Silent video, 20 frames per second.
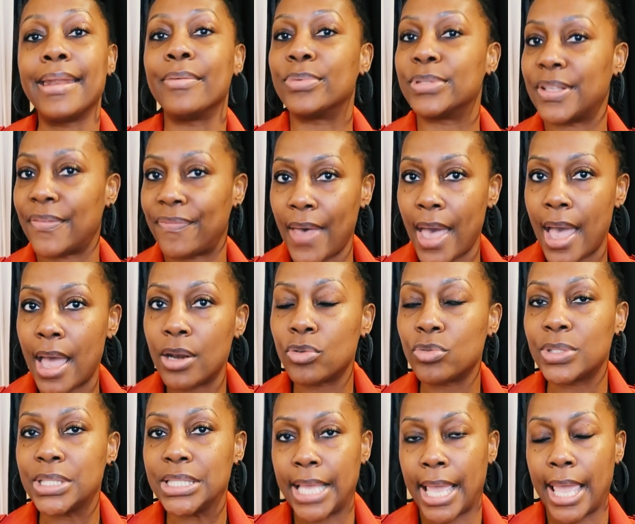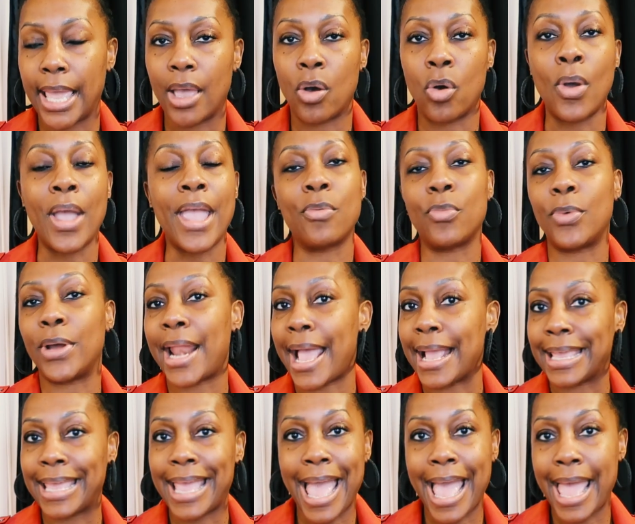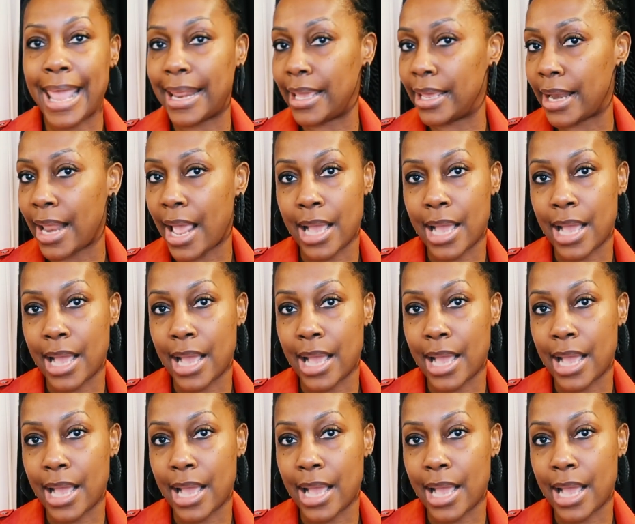It was a final sale, and when I got it,